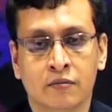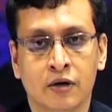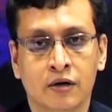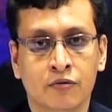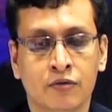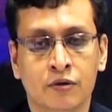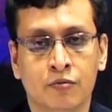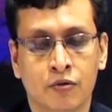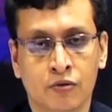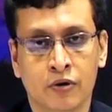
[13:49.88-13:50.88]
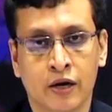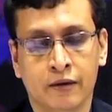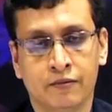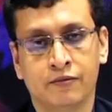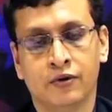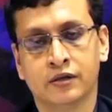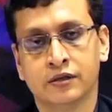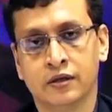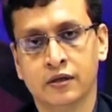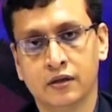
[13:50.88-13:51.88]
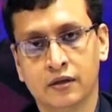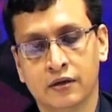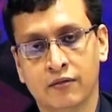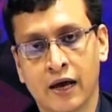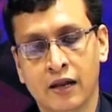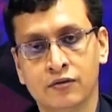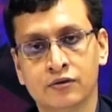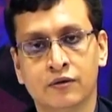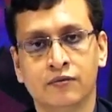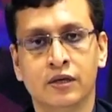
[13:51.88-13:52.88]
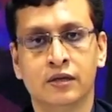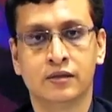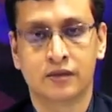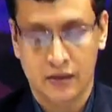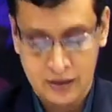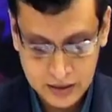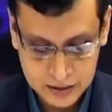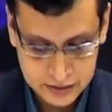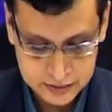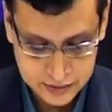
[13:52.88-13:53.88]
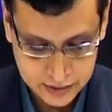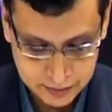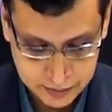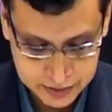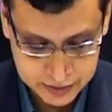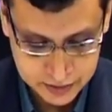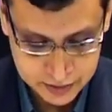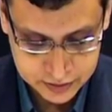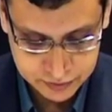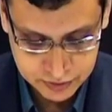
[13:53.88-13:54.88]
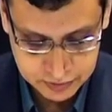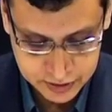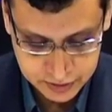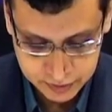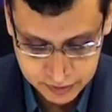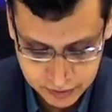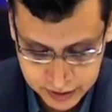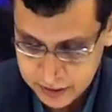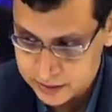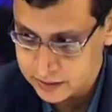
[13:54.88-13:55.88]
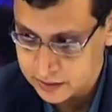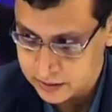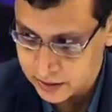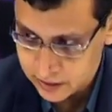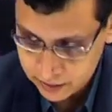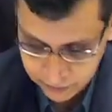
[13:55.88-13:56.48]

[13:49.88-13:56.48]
Butterworth prototype function, the values of these inductors and capacitors will be given by this general